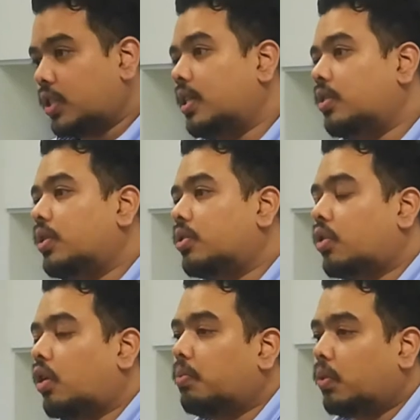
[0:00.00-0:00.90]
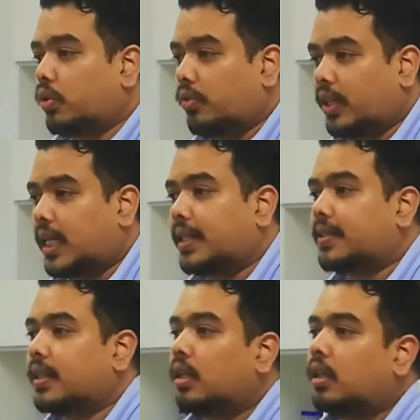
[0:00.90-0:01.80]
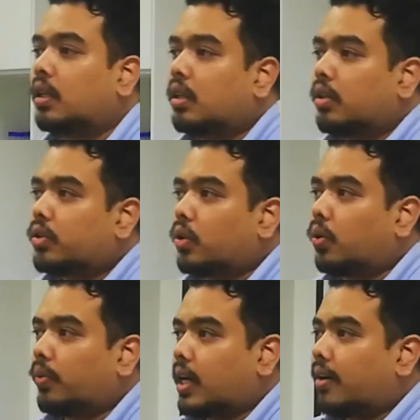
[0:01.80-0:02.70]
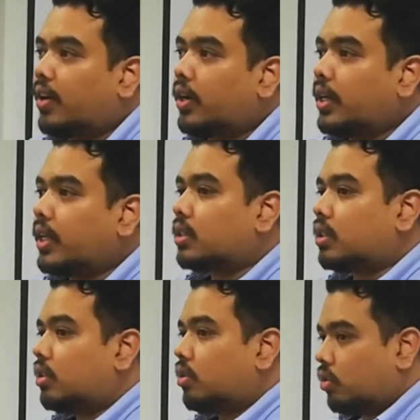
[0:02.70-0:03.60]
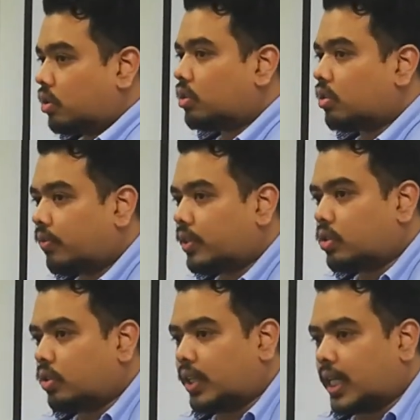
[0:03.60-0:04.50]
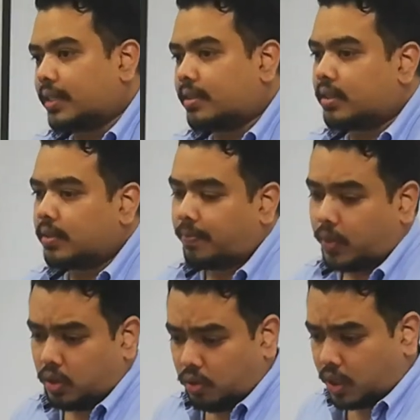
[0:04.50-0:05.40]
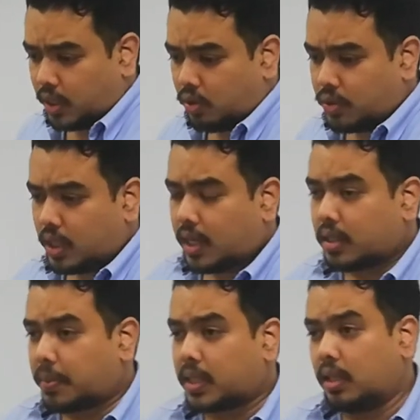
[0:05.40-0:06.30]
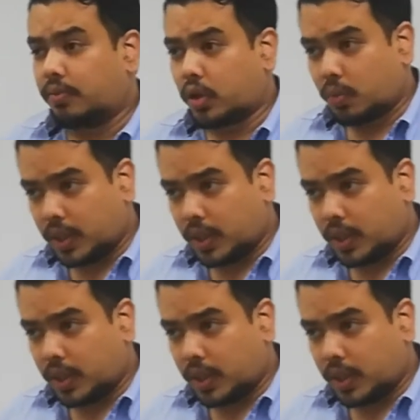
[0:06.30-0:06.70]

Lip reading: to install more UV lights. So there are various uses of these UV lights. You can use it especially for your waiting